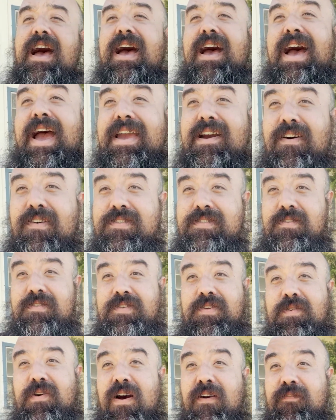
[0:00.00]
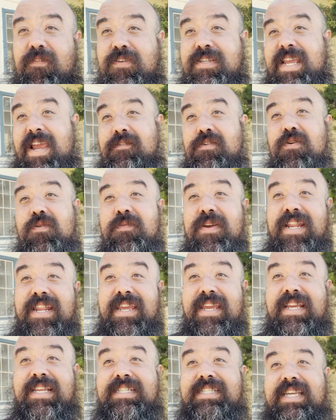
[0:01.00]
I also do offer tarot
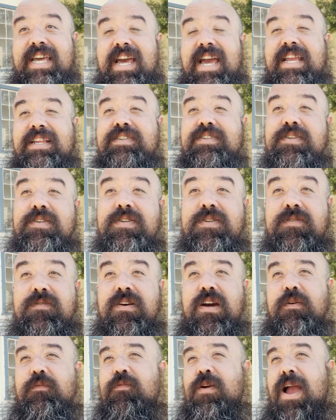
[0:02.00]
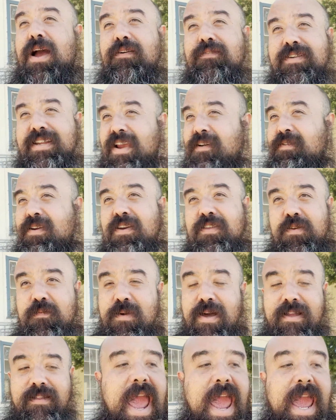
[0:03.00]
readings that I do around every other
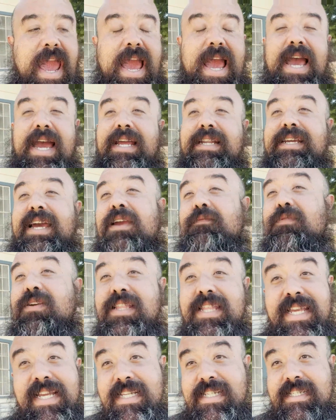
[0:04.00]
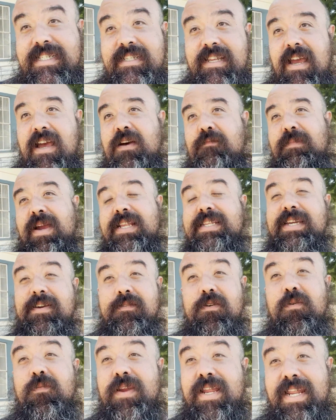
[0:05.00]
month, and I release uh, my
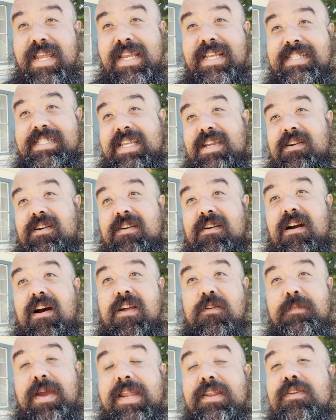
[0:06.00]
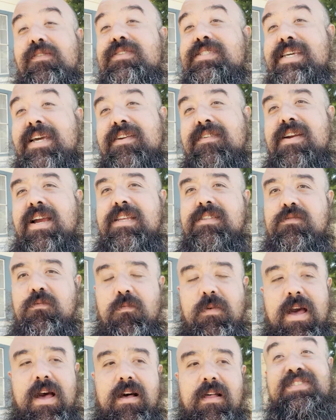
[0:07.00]
tarot readings there on my newsletter as
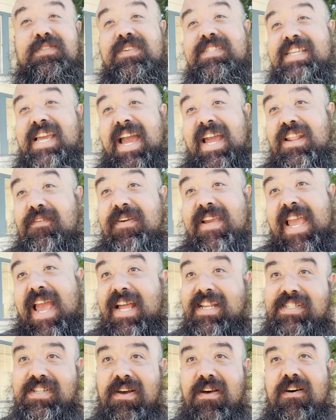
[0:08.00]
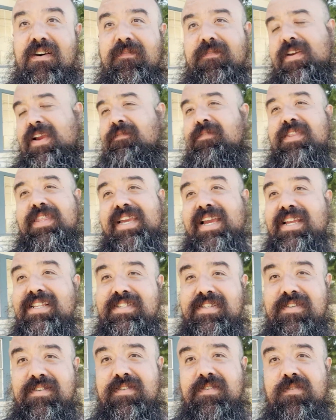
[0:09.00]
well. So it's kind of a catch-all for everything I
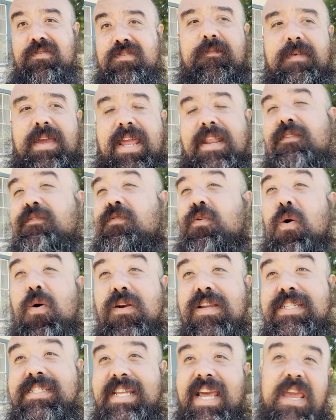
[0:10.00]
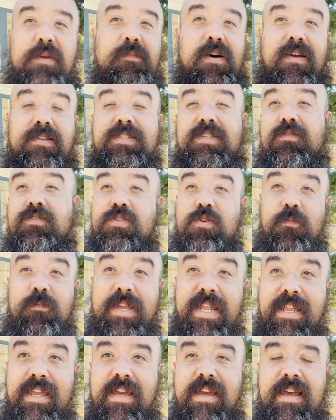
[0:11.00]
do. And of course, I'm on social
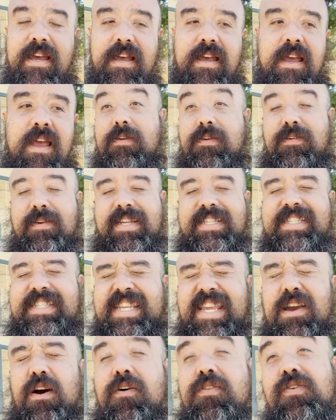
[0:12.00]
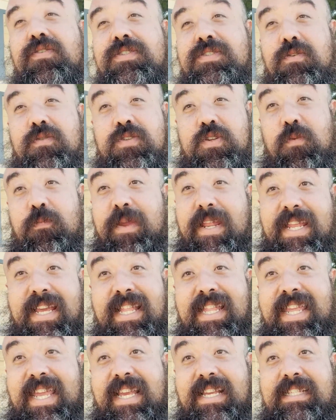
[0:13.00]
media. You can see all those social media
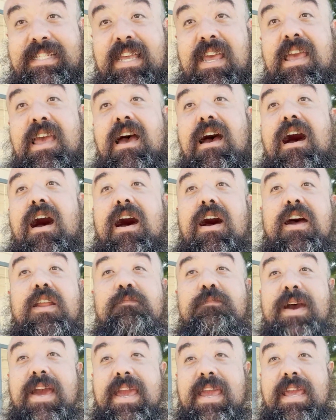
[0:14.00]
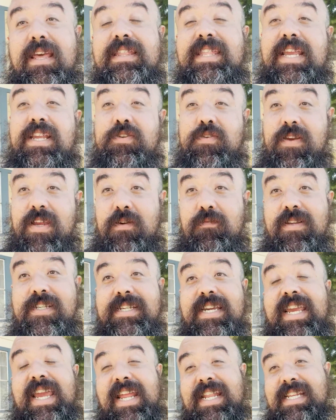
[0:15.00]
links on my Linktree, which
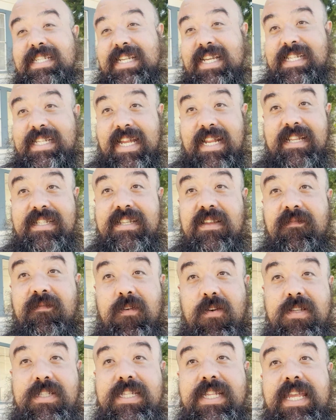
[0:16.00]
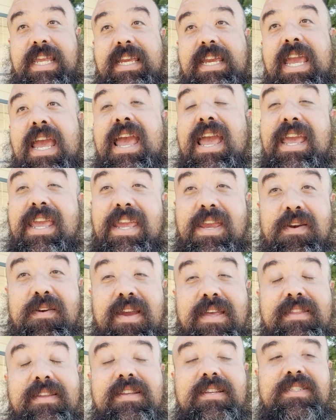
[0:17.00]
again, as I said, is the first link here
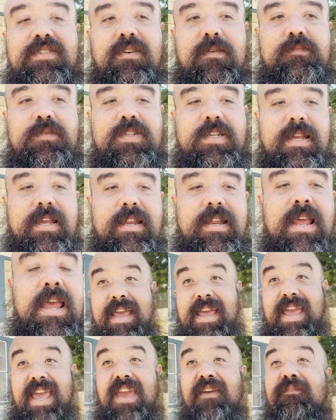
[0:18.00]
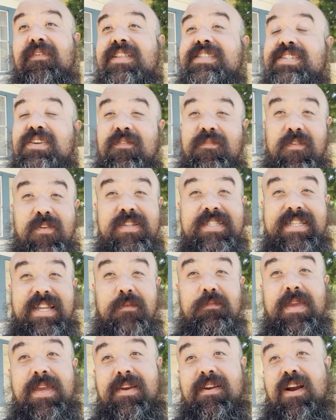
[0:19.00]
in the description. If it's your first
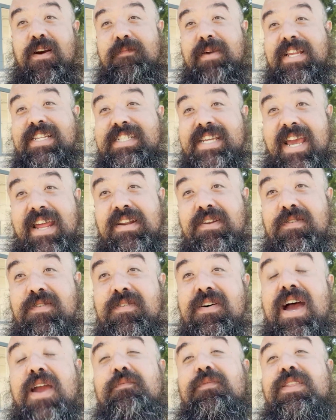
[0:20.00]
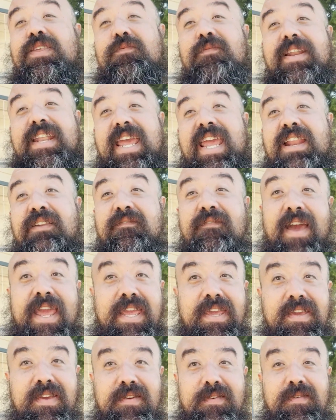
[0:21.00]
time here on my channel, I really want to
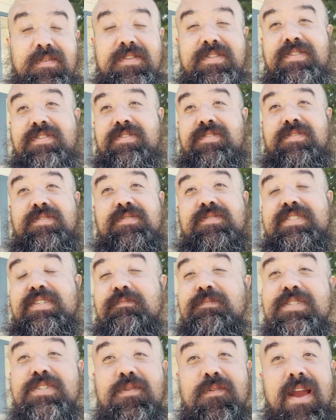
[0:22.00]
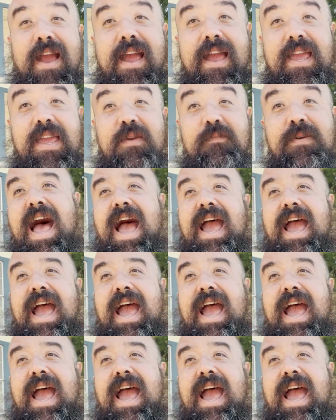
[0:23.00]
invite you to subscribe.